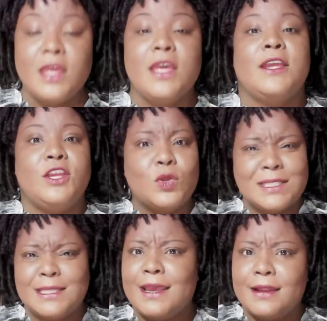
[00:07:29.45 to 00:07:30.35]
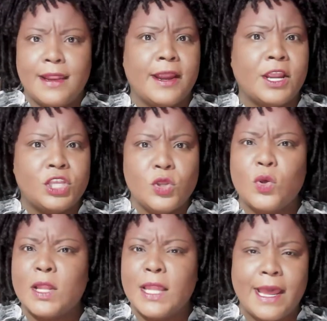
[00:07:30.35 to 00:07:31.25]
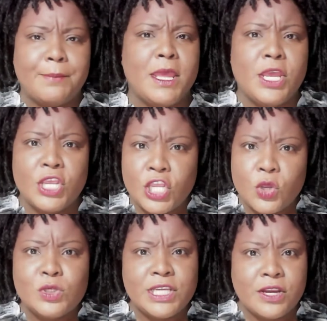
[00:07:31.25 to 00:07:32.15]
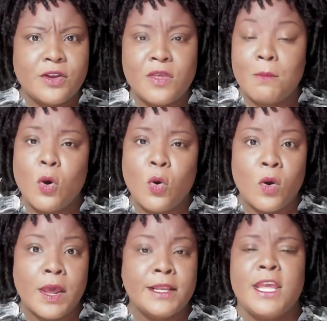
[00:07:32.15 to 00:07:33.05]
you stand there, you clap, you cheer them on,